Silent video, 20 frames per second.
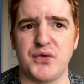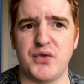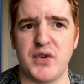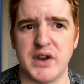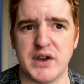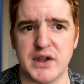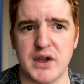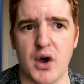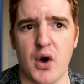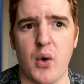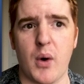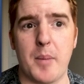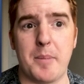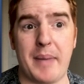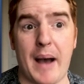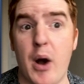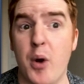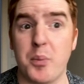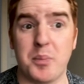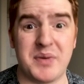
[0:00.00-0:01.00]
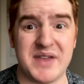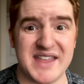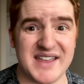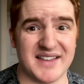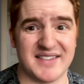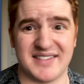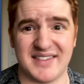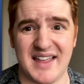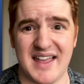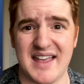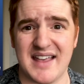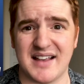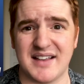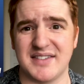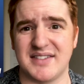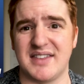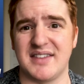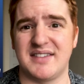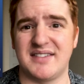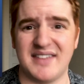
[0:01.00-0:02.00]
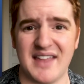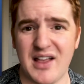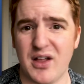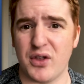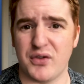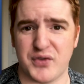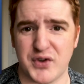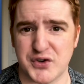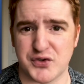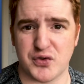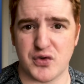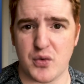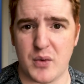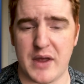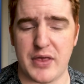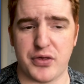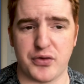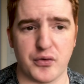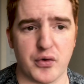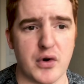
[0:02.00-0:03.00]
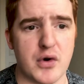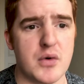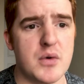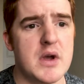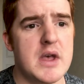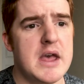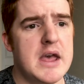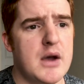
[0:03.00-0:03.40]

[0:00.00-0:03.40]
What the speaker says: video about PSA because the sale officially went through,